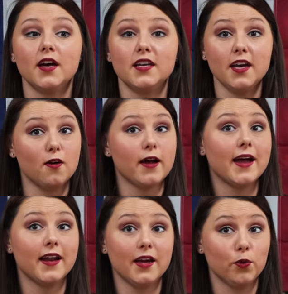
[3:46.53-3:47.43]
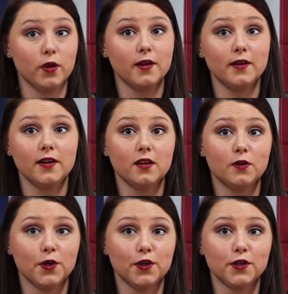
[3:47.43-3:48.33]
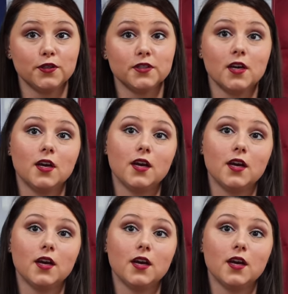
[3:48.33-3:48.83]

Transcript: y'all got a really good deal on yours.